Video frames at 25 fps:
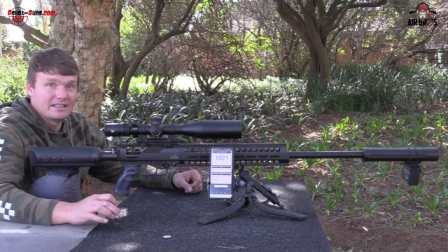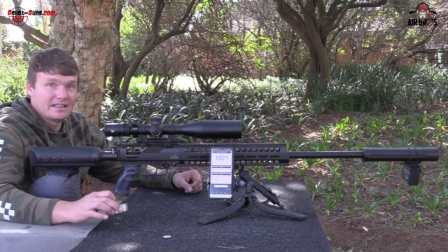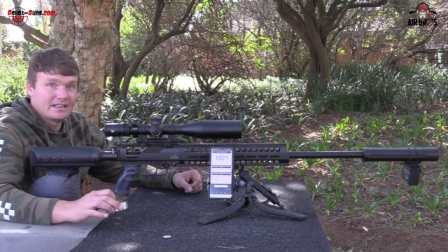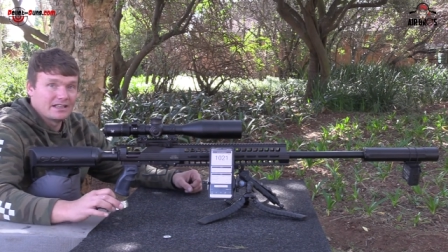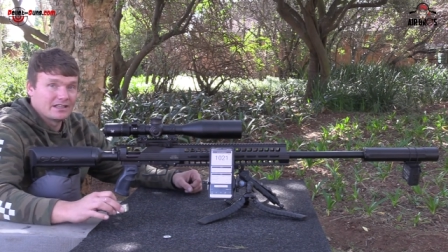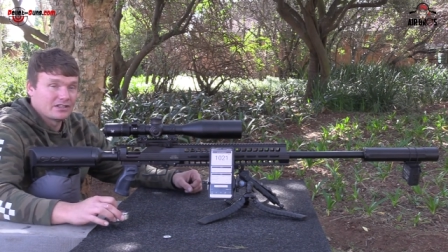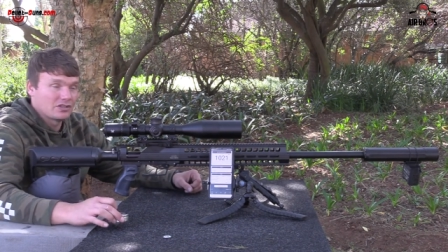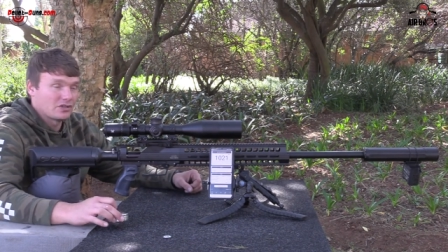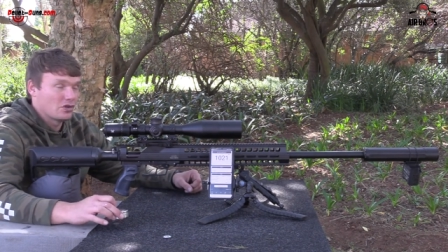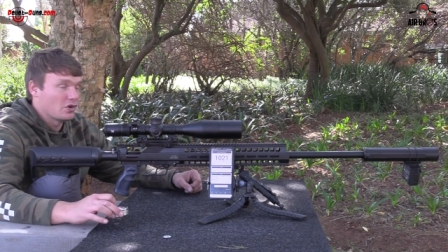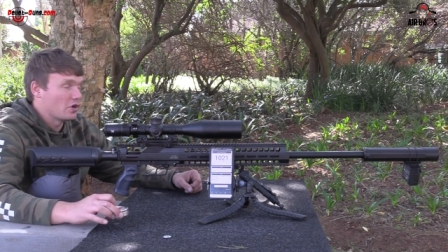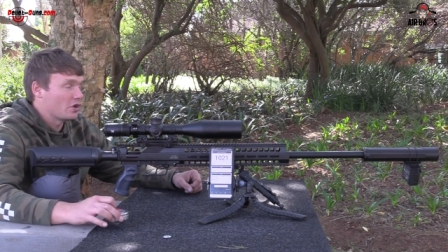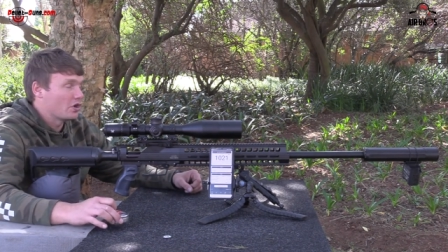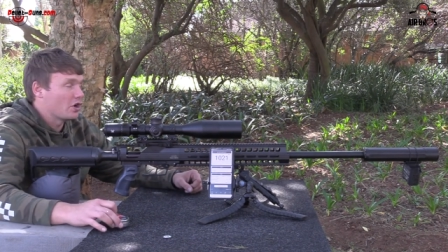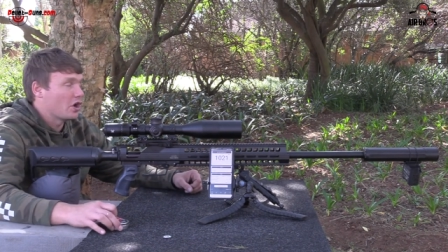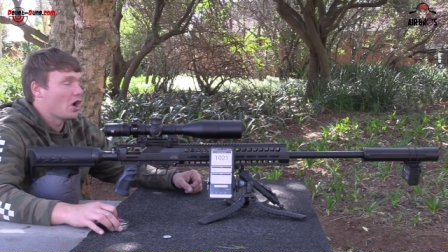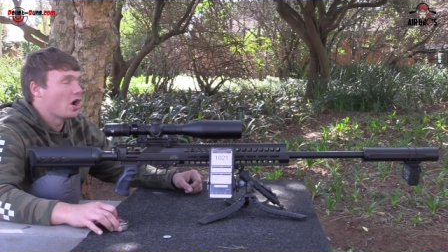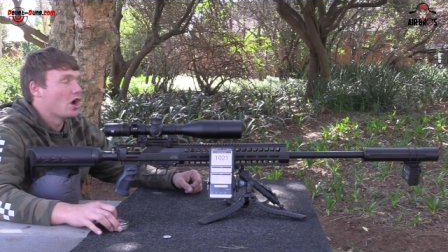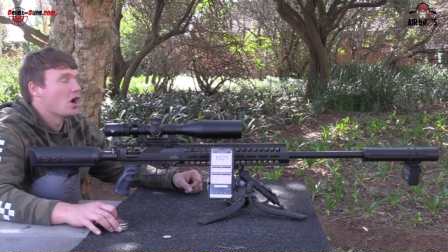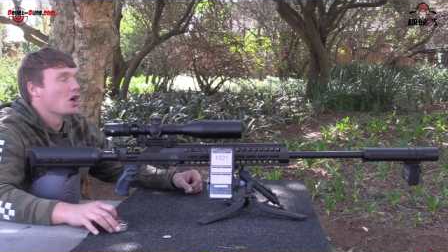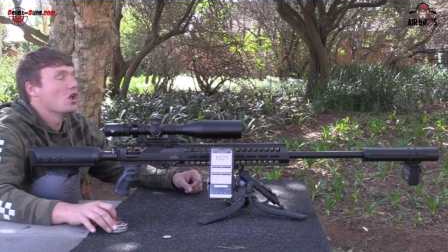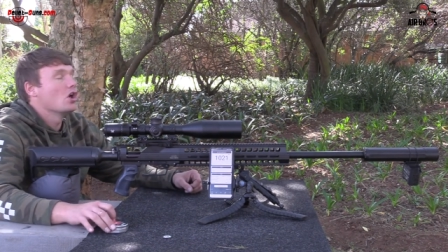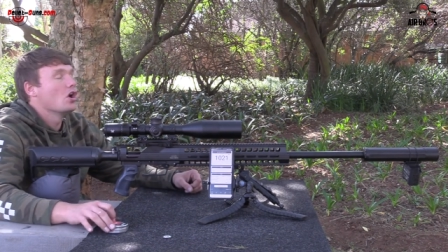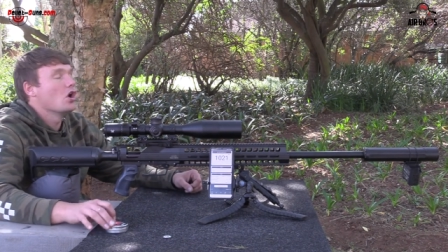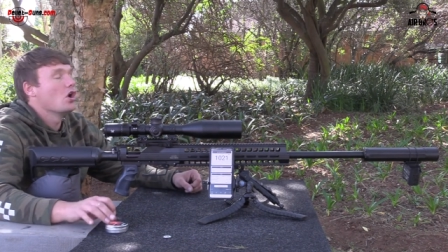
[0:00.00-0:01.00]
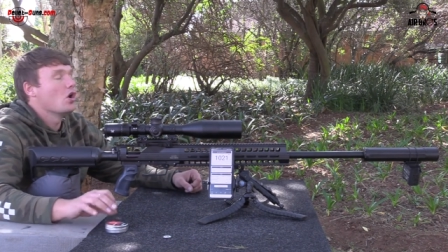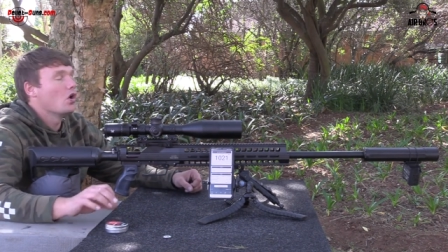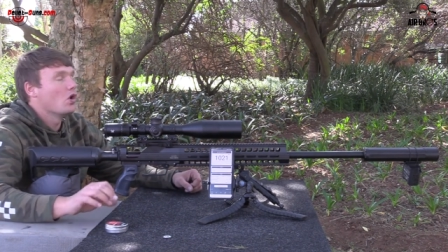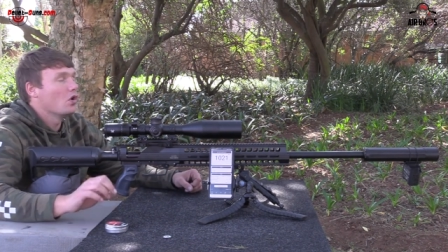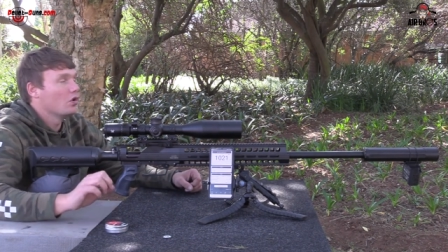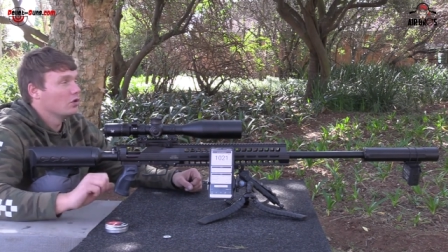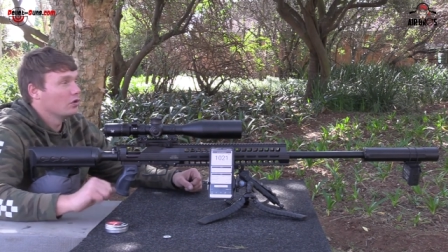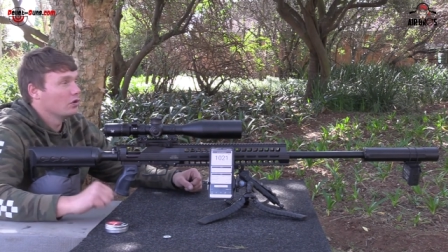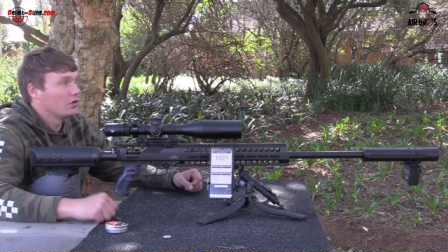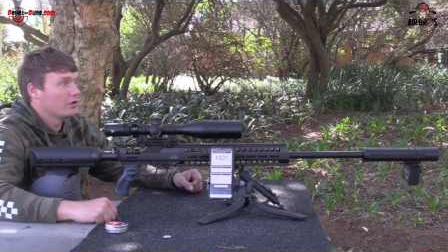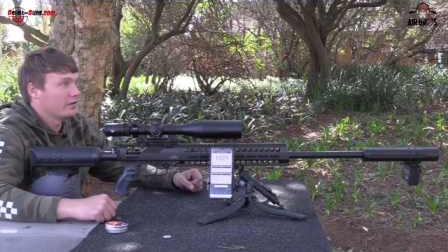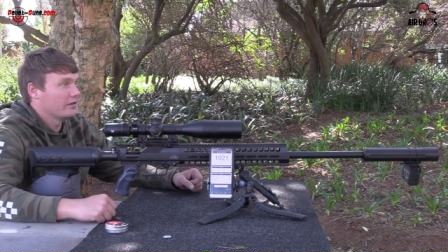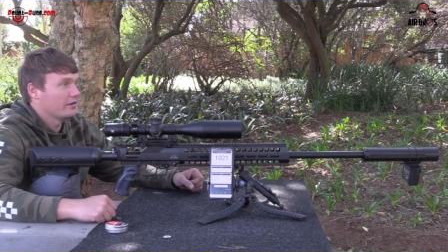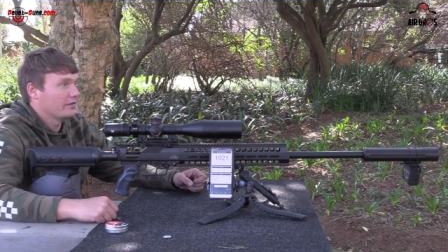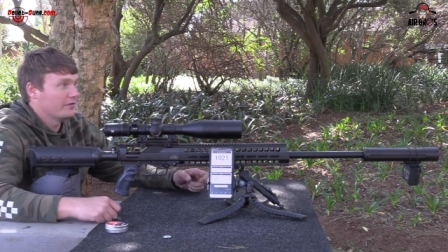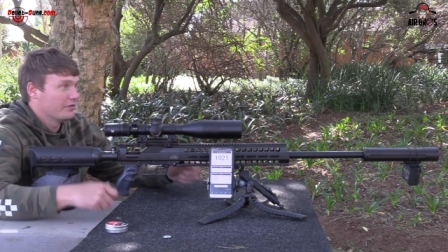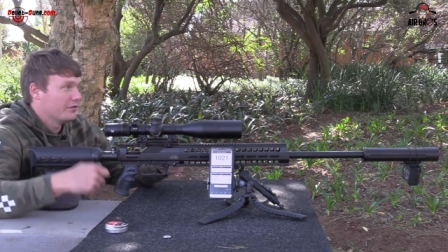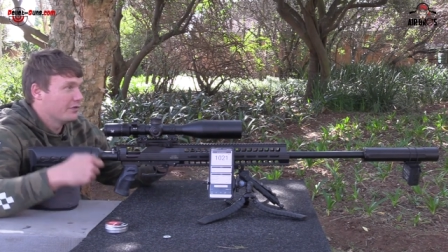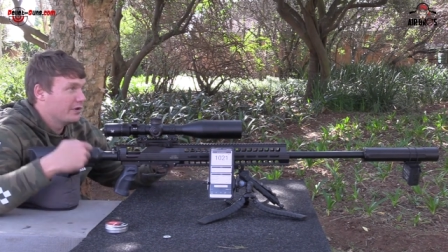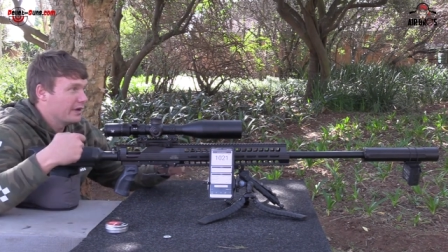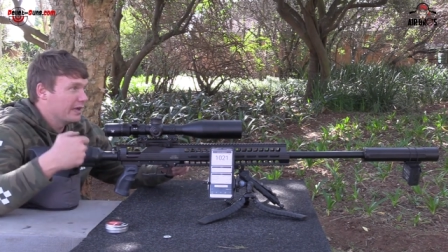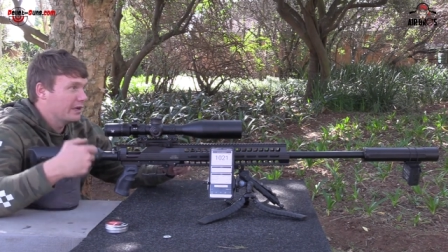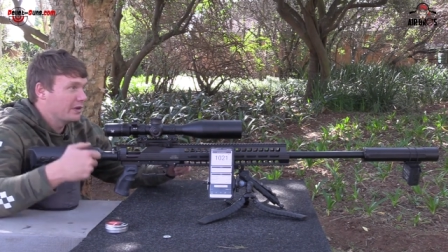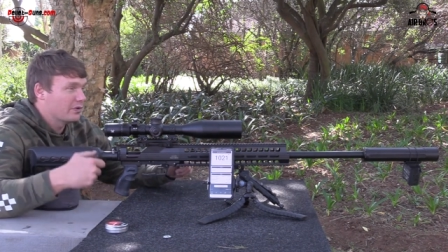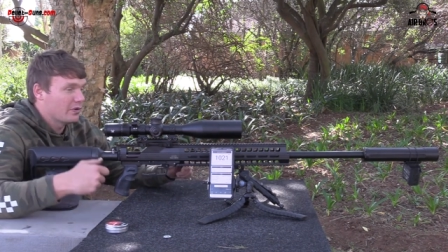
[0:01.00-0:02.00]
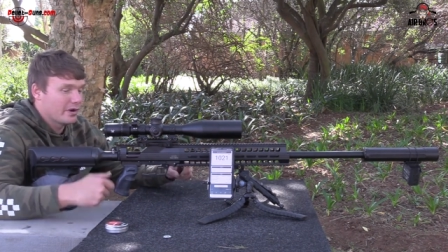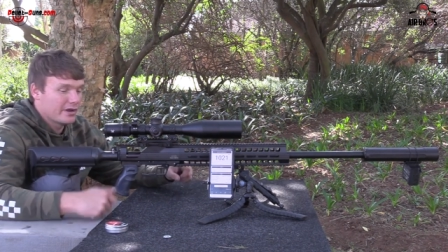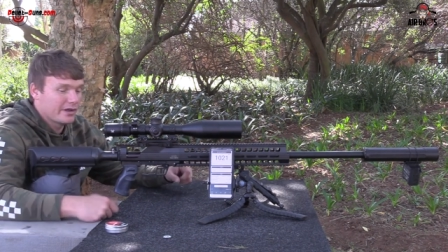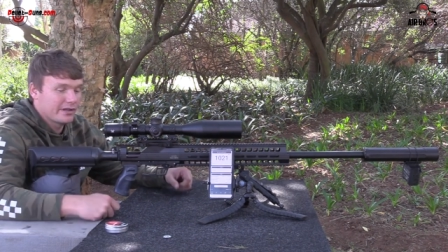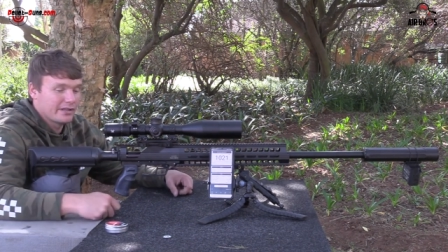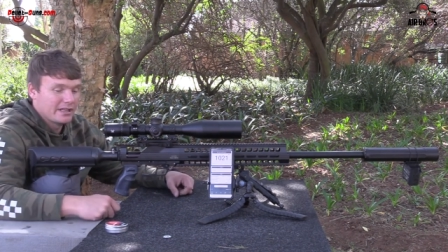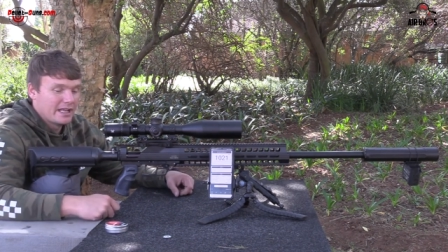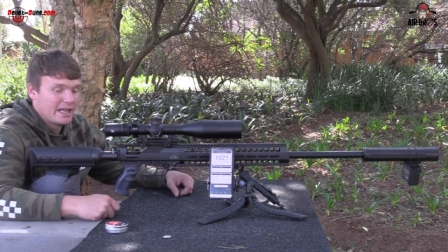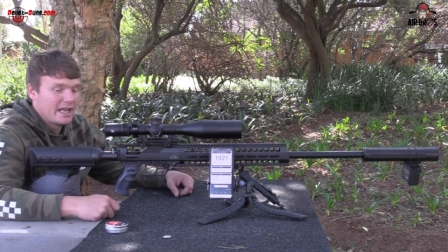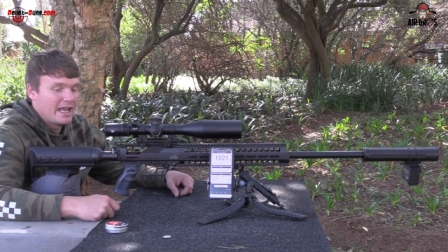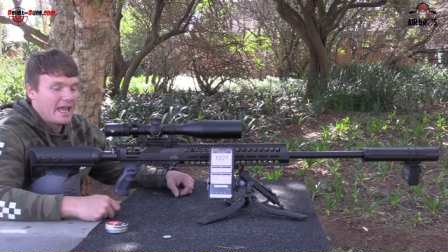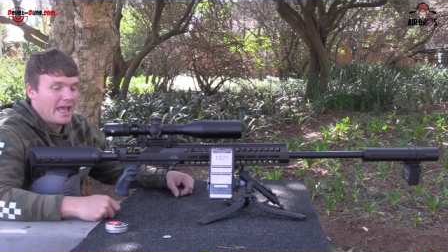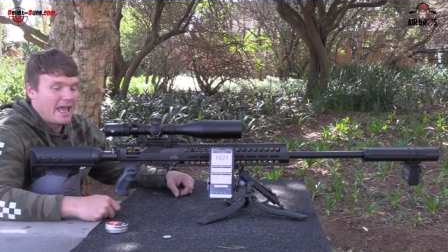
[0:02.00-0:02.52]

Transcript: thing has got a whole lot of recoil